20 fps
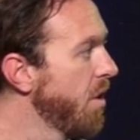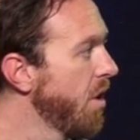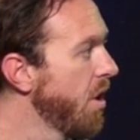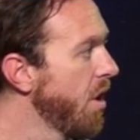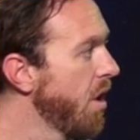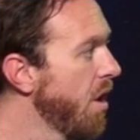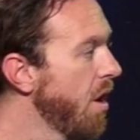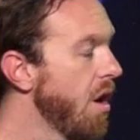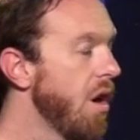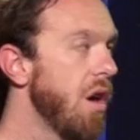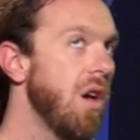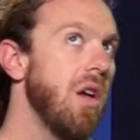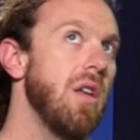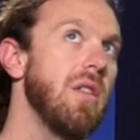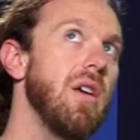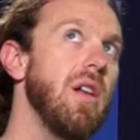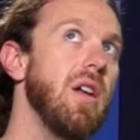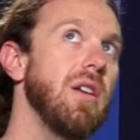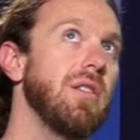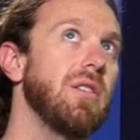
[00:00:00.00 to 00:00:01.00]
Yeah.
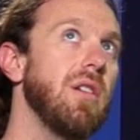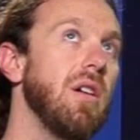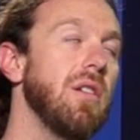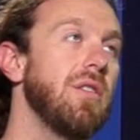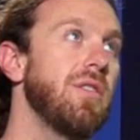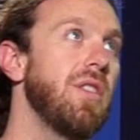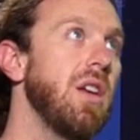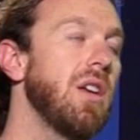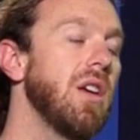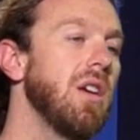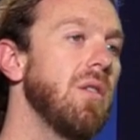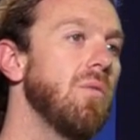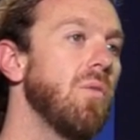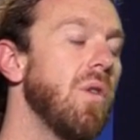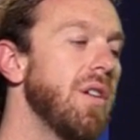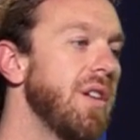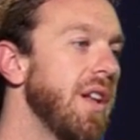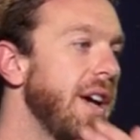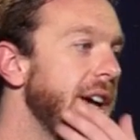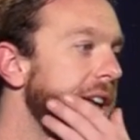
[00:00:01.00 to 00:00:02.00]
And then I started thinking
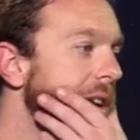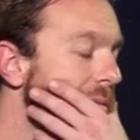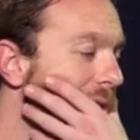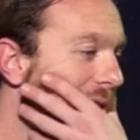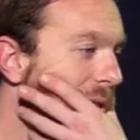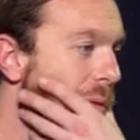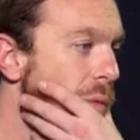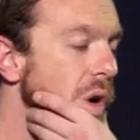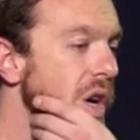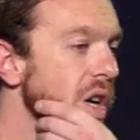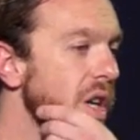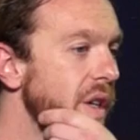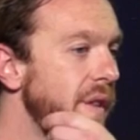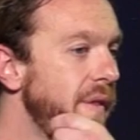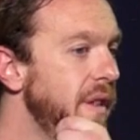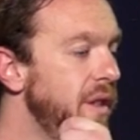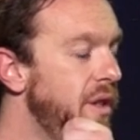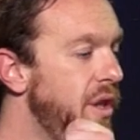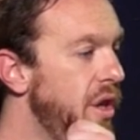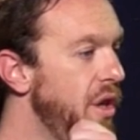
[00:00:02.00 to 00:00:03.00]
one night, I'm like, what
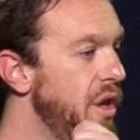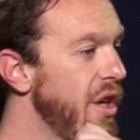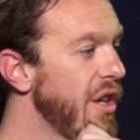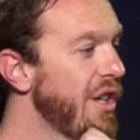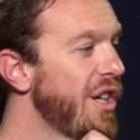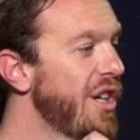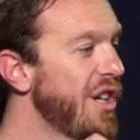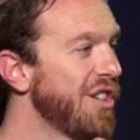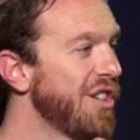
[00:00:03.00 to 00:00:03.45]
if I took